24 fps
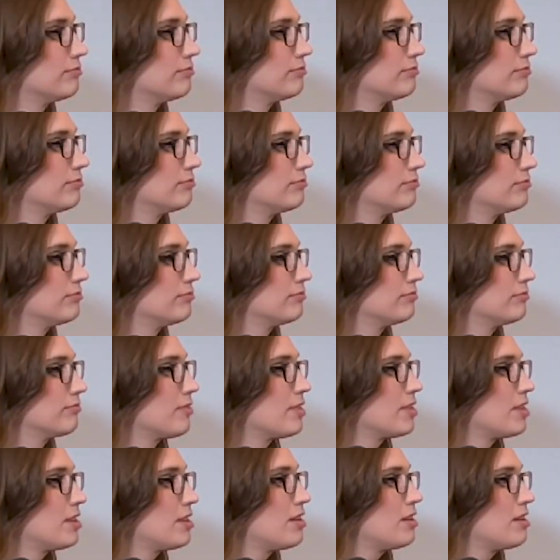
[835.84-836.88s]

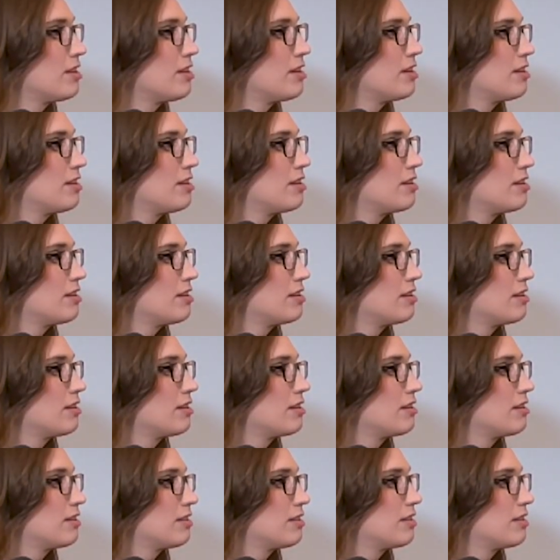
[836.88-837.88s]
(silent)